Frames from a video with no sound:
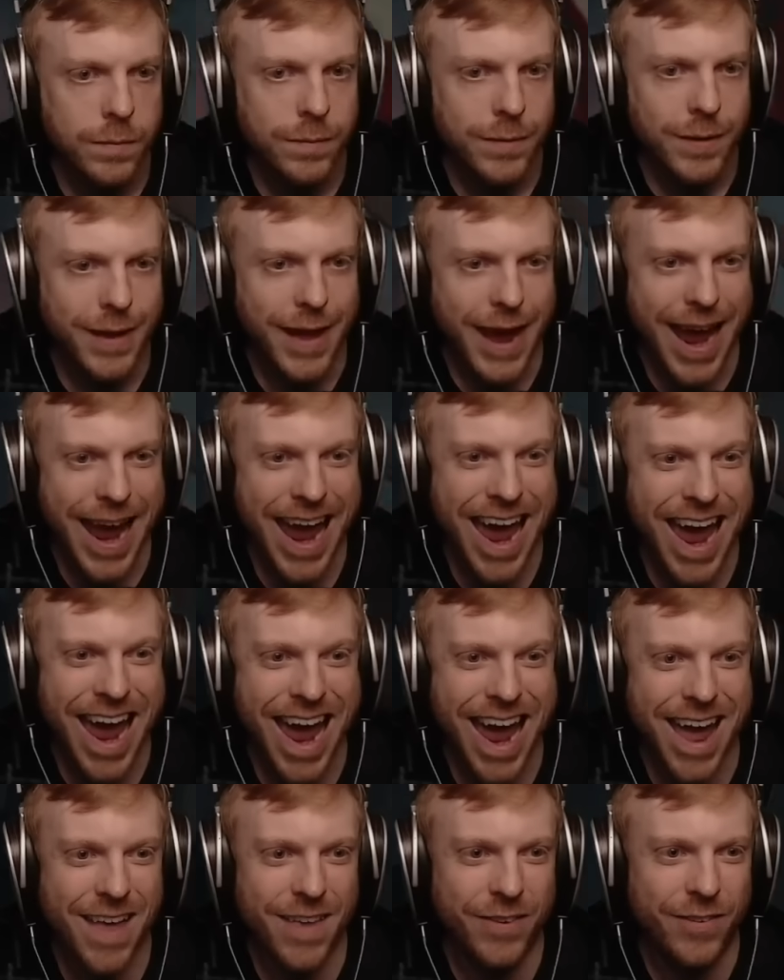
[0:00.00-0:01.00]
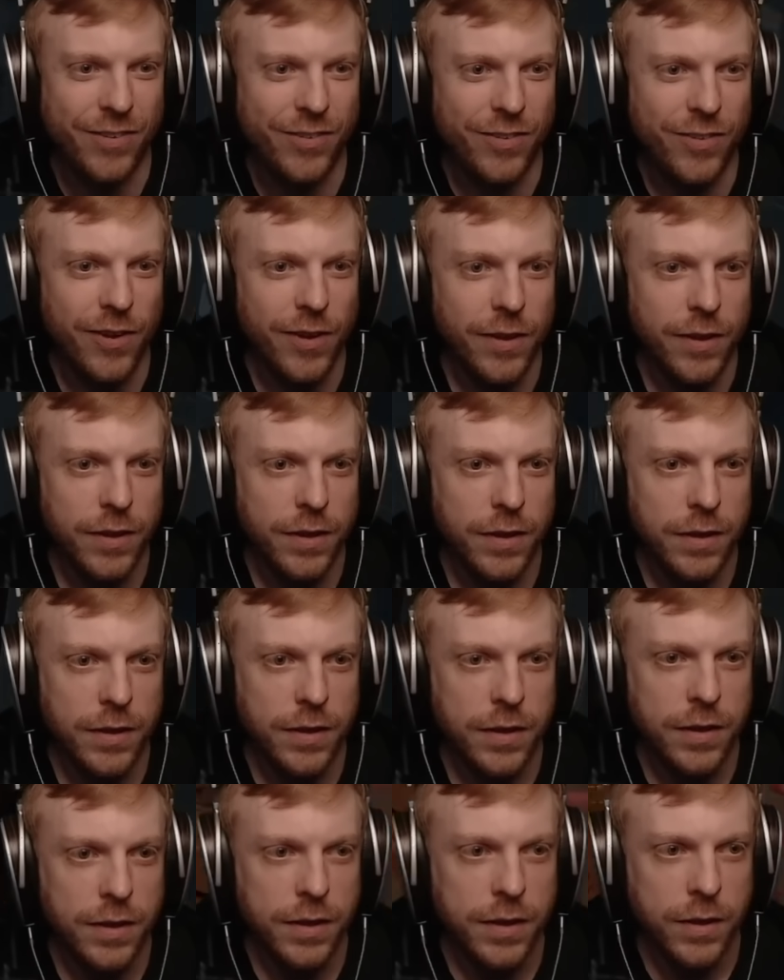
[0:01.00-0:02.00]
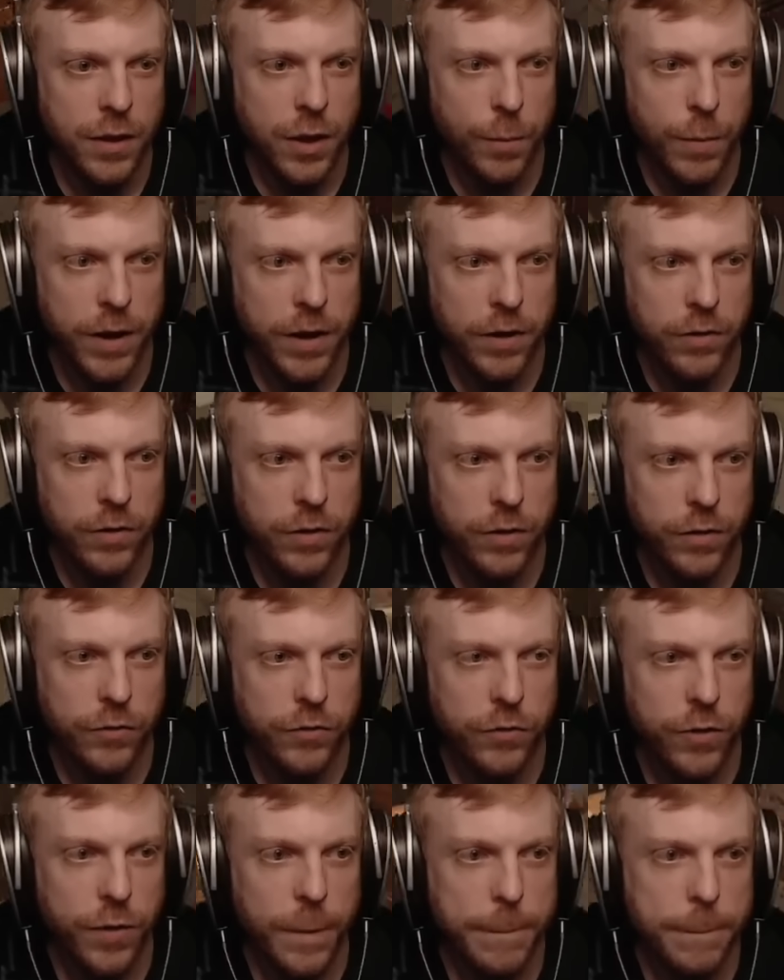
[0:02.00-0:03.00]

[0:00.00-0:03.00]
Yes! We'll make it to this.